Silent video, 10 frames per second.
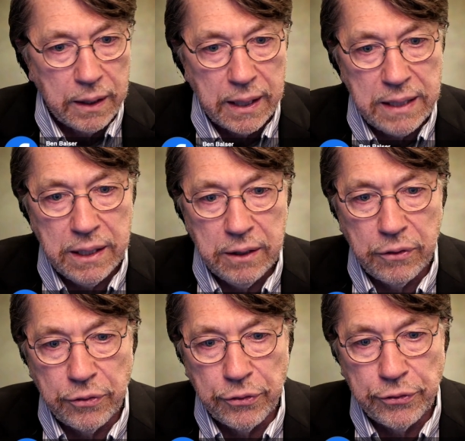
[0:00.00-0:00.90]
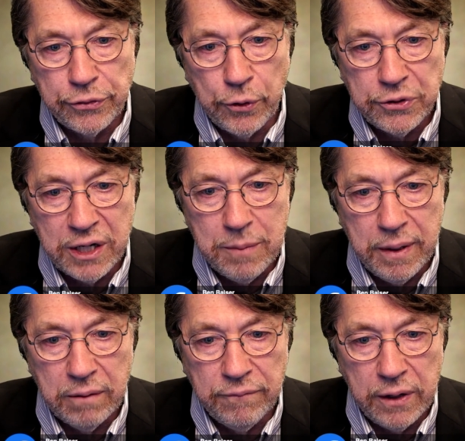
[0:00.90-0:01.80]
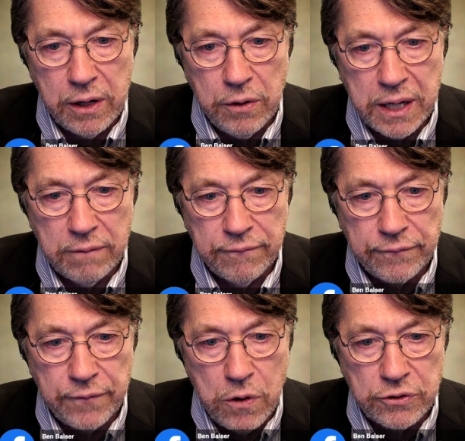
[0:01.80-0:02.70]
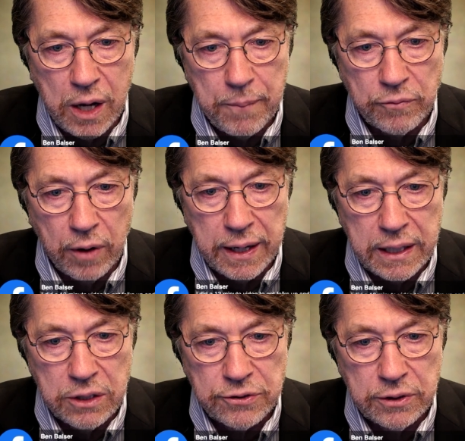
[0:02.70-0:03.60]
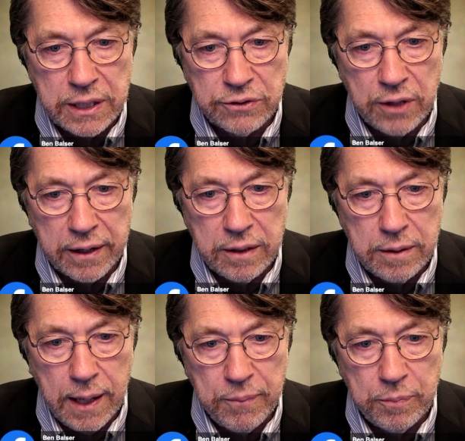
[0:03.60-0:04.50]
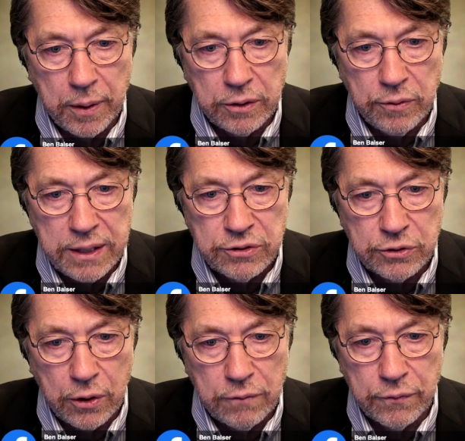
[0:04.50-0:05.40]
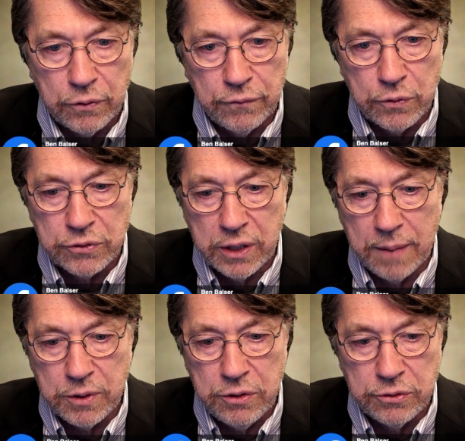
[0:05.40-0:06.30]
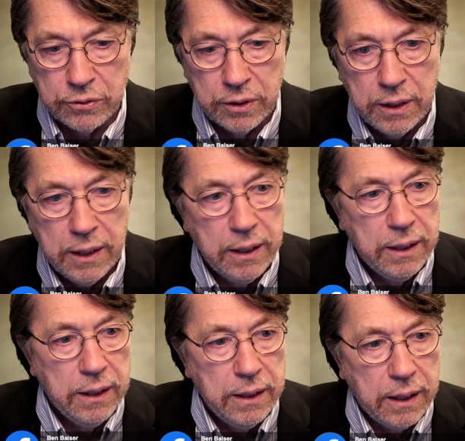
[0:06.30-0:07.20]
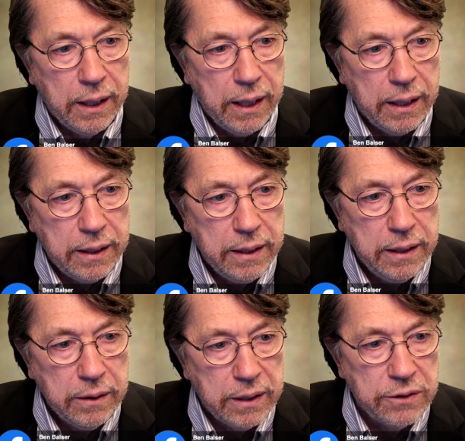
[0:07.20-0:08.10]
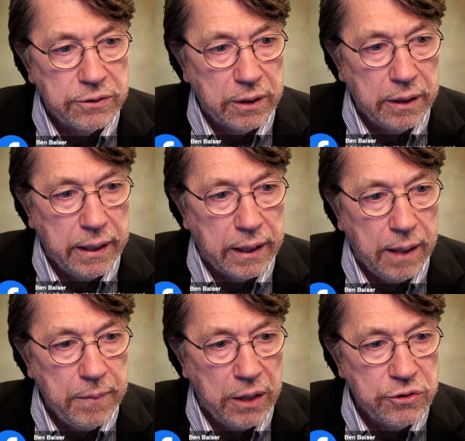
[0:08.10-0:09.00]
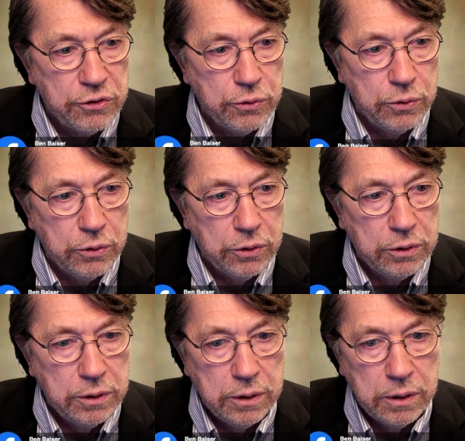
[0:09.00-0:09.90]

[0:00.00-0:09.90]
he did a 13-minute video to get folks up and running initially. It's not in-depth, but a great start for the first-time user. And here is the link. I'm not sure